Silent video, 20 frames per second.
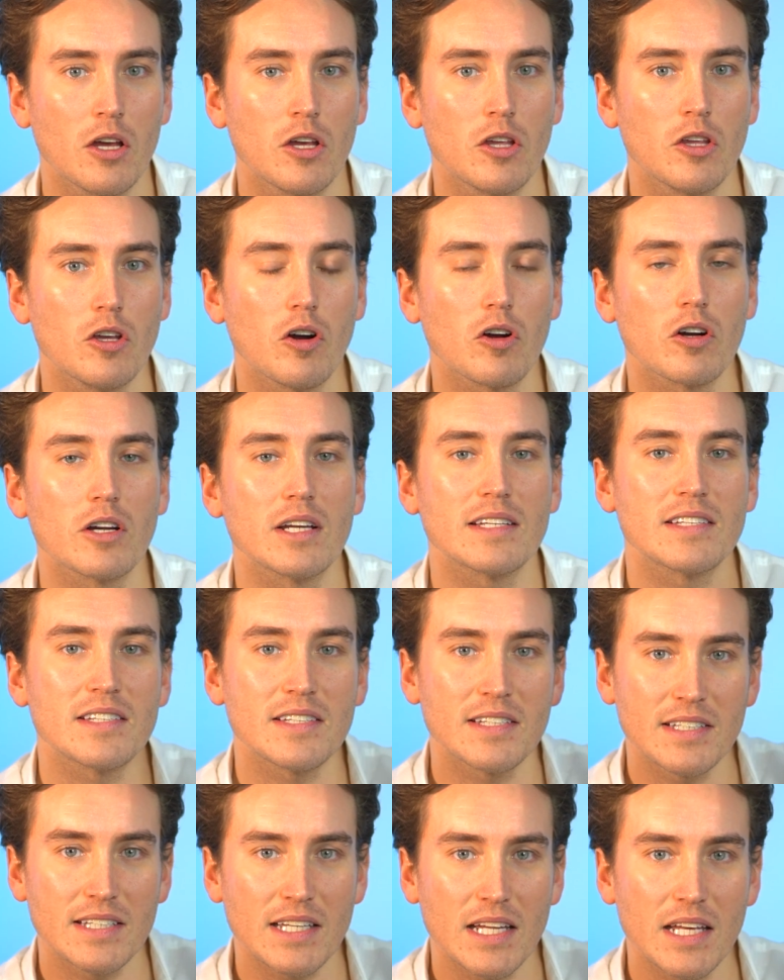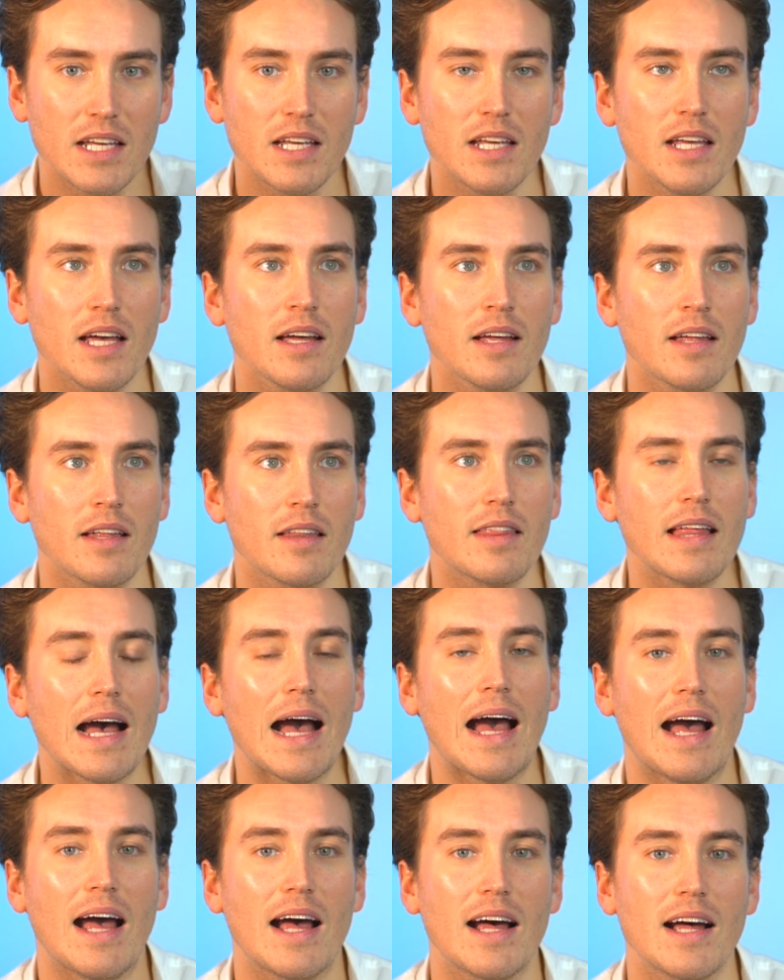you're going to see
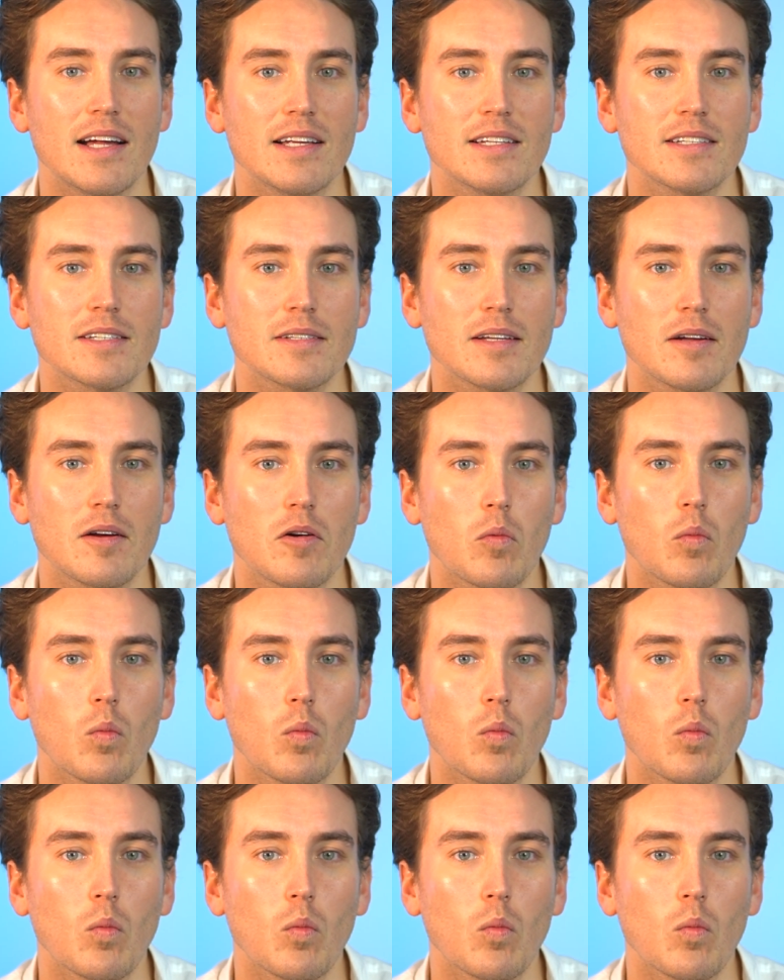that as